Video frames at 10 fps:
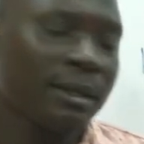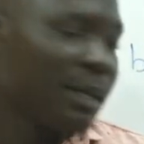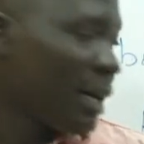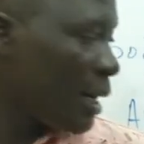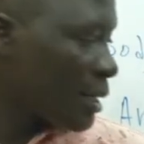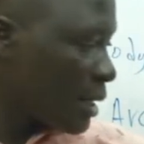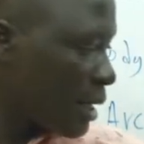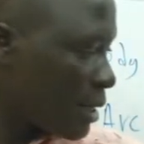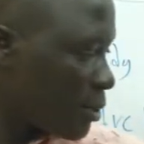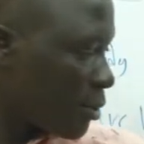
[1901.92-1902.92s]
They're asking
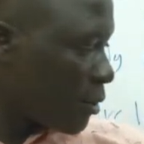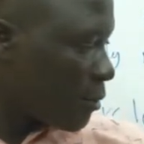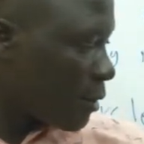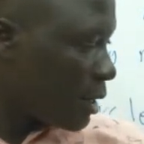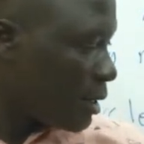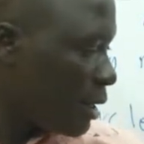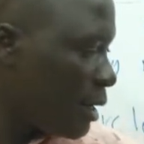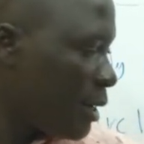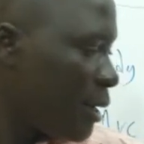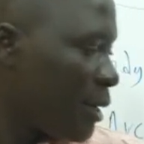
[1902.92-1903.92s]
us to convert
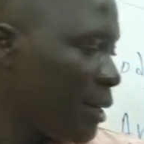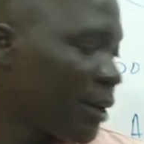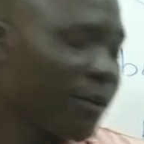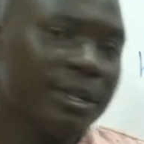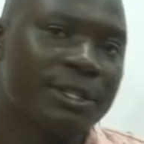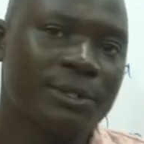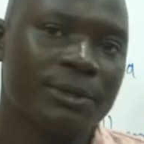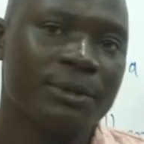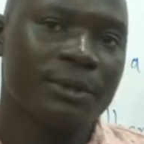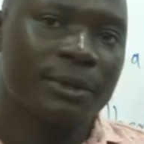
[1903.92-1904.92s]
degrees
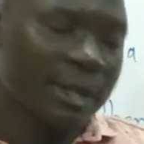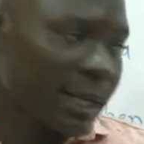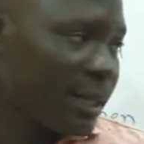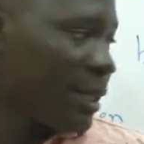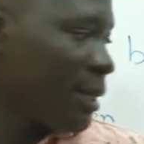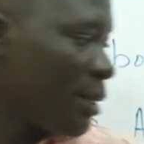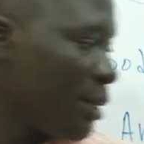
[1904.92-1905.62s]
to radian.